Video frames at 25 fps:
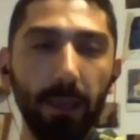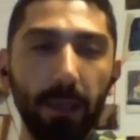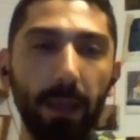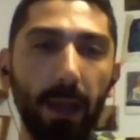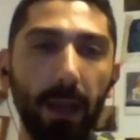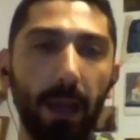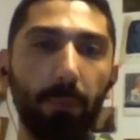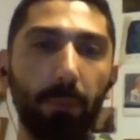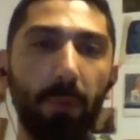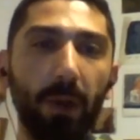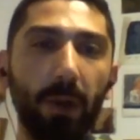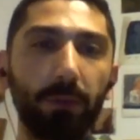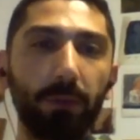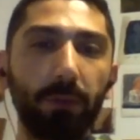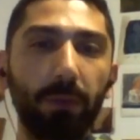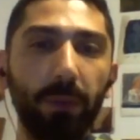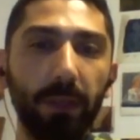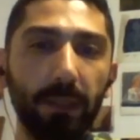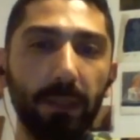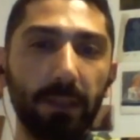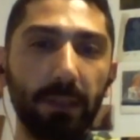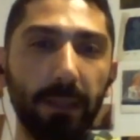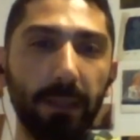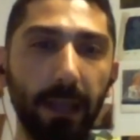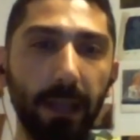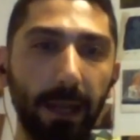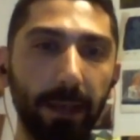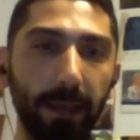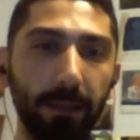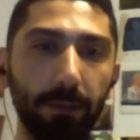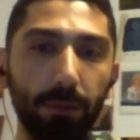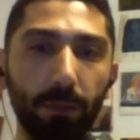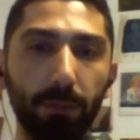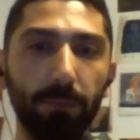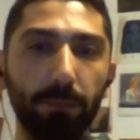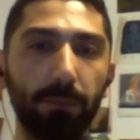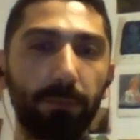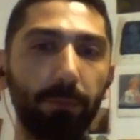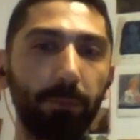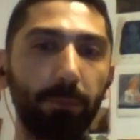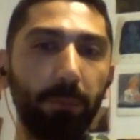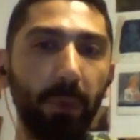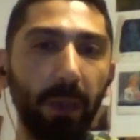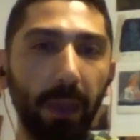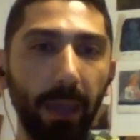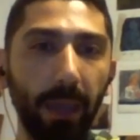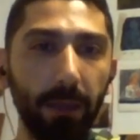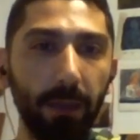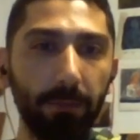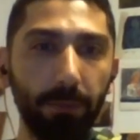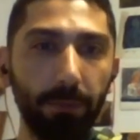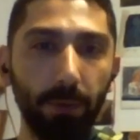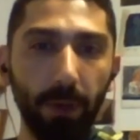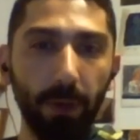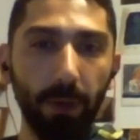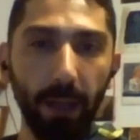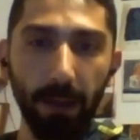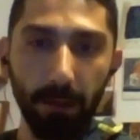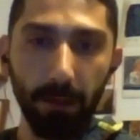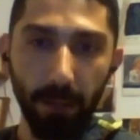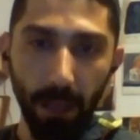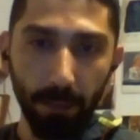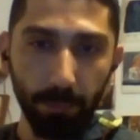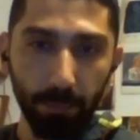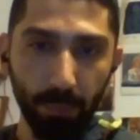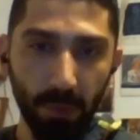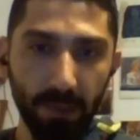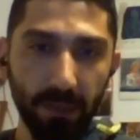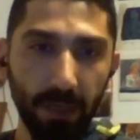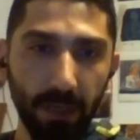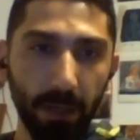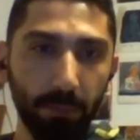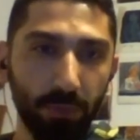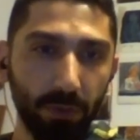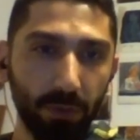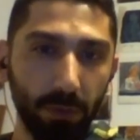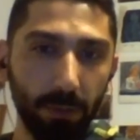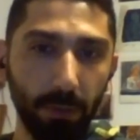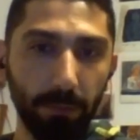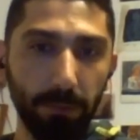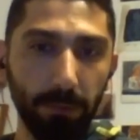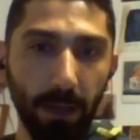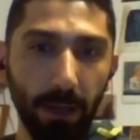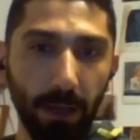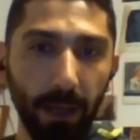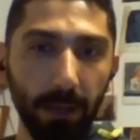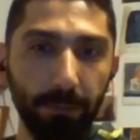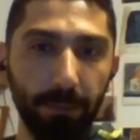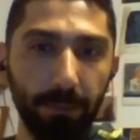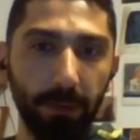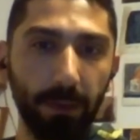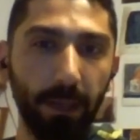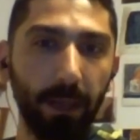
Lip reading: about this kind of behavior and perception of life